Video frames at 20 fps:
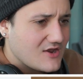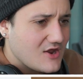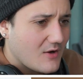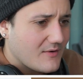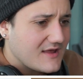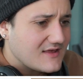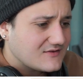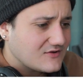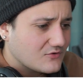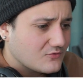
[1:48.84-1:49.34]
No,
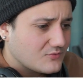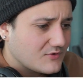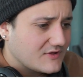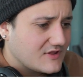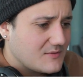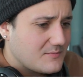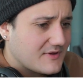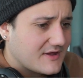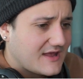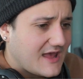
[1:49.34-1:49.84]
he has a
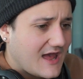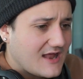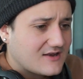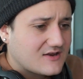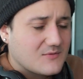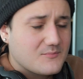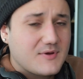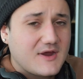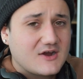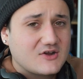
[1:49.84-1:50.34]
really big head
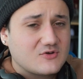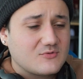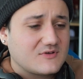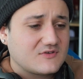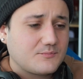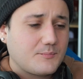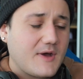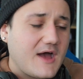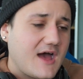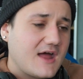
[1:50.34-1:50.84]
compared to
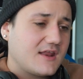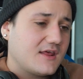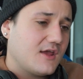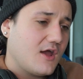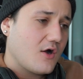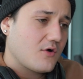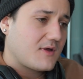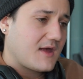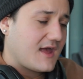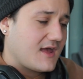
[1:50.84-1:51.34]
his body.
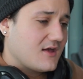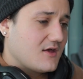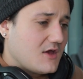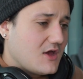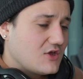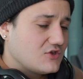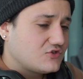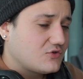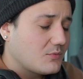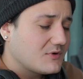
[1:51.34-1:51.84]
Okay,
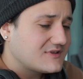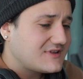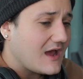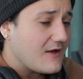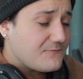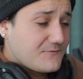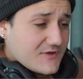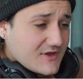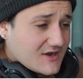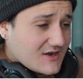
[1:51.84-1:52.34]
so we're
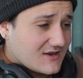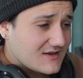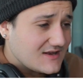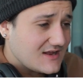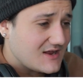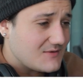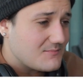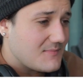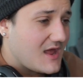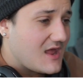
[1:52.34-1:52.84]
definitely going to
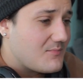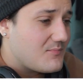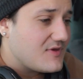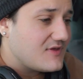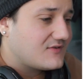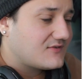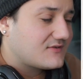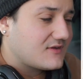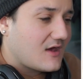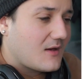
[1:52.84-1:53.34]
need
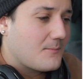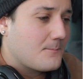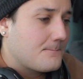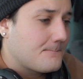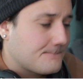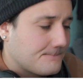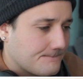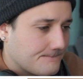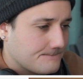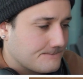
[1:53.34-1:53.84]
maybe some...
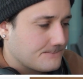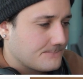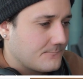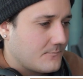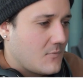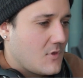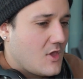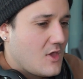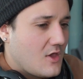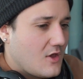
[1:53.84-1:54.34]

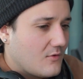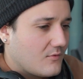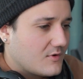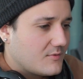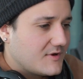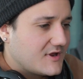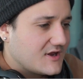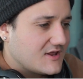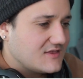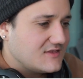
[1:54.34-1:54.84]
What
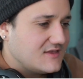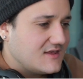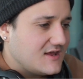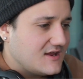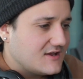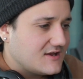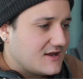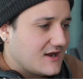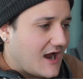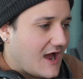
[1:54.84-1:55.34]
are we going to
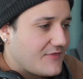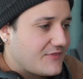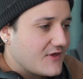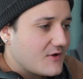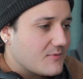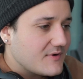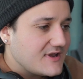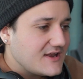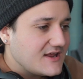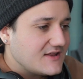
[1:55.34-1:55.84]
need here? I
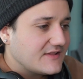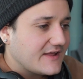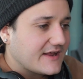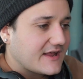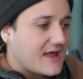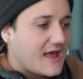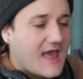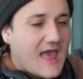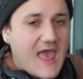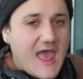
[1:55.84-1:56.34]
think we need
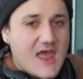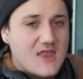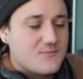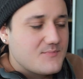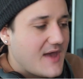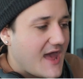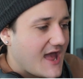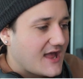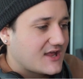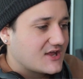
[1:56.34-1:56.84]
like a
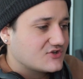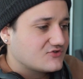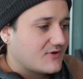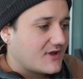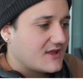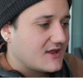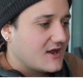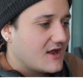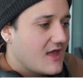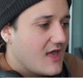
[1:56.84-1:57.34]
head package
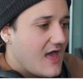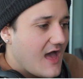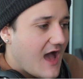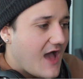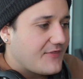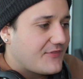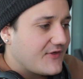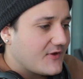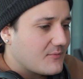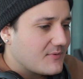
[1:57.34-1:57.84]
right here.
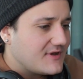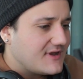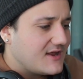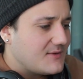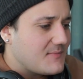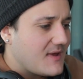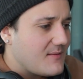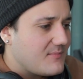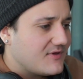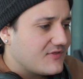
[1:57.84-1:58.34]
I think we
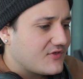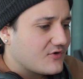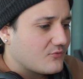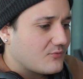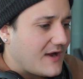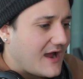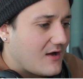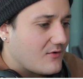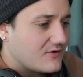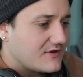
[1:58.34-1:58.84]
need maybe the
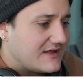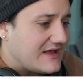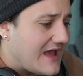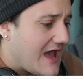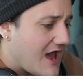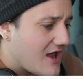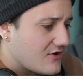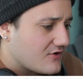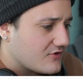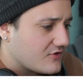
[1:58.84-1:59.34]
roundy
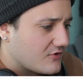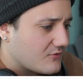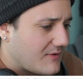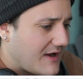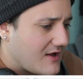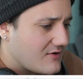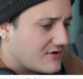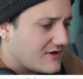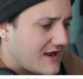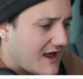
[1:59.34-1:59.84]
head or the
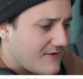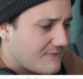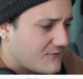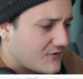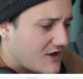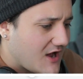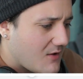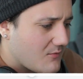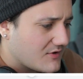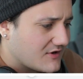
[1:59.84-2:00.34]
rounded. I
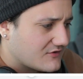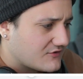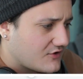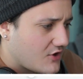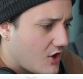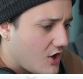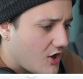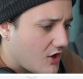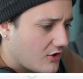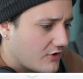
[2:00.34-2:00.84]
forgot what it's
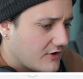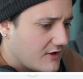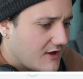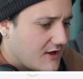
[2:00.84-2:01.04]
called.